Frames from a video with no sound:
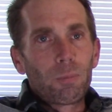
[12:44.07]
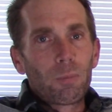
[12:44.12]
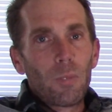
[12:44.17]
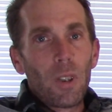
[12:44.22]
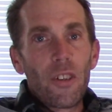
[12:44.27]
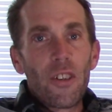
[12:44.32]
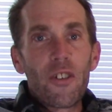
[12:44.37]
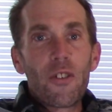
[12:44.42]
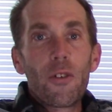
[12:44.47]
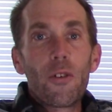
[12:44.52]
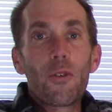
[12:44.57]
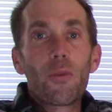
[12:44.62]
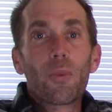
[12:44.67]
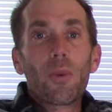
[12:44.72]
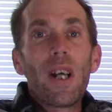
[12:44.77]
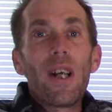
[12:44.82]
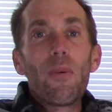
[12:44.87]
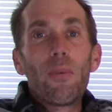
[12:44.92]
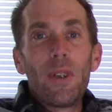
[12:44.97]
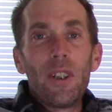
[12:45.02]
well, this was
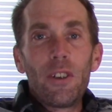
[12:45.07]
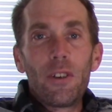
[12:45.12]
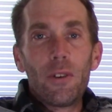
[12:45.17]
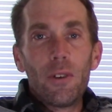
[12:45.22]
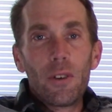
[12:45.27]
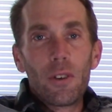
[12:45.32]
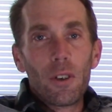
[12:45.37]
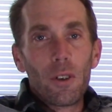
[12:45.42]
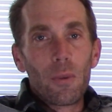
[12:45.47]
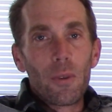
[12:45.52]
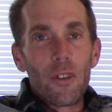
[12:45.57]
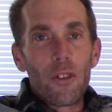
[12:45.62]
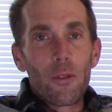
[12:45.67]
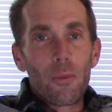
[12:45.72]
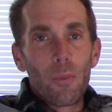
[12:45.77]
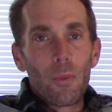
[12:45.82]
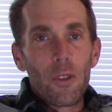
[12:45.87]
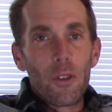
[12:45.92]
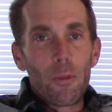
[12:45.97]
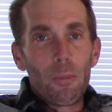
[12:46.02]
right when Google
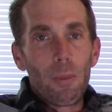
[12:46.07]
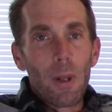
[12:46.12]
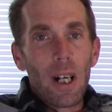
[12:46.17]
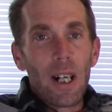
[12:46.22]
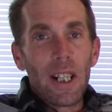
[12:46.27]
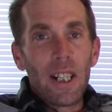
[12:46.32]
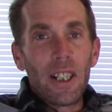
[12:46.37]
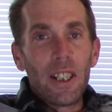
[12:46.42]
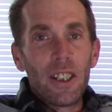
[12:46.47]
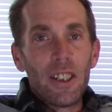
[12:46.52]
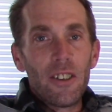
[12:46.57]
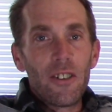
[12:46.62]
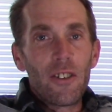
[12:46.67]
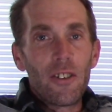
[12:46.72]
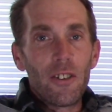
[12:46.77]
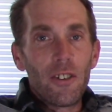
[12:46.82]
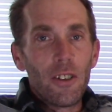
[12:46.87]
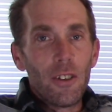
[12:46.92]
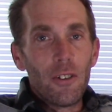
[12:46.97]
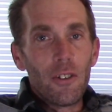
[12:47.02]
was buying
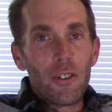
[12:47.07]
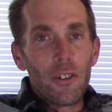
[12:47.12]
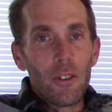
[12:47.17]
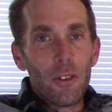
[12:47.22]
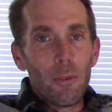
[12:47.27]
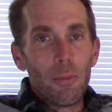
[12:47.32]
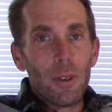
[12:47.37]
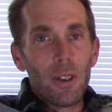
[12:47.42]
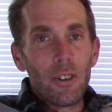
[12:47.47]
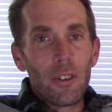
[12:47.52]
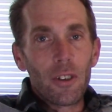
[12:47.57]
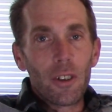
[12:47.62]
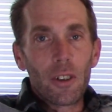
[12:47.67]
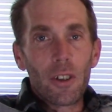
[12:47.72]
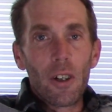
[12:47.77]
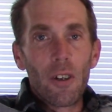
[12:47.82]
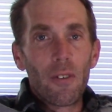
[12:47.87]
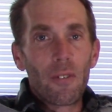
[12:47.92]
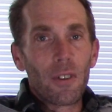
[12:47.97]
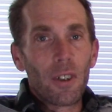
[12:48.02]
into YouTube and
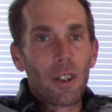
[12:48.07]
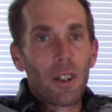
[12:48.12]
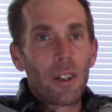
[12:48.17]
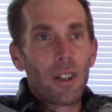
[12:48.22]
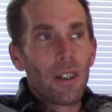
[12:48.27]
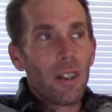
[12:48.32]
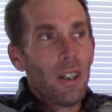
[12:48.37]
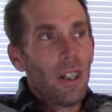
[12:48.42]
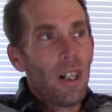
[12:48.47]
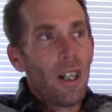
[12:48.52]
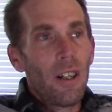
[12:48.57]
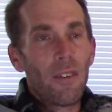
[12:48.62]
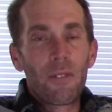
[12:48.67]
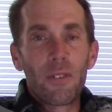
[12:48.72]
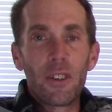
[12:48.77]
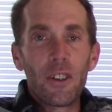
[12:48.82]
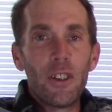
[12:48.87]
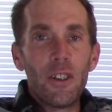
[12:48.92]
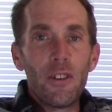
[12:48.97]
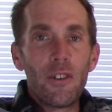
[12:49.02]
took over
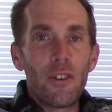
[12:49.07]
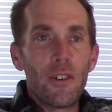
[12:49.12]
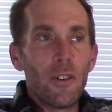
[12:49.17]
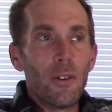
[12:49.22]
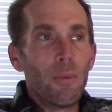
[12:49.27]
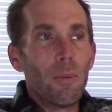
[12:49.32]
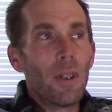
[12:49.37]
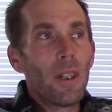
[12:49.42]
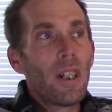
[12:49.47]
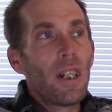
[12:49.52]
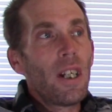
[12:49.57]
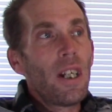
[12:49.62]
for YouTube.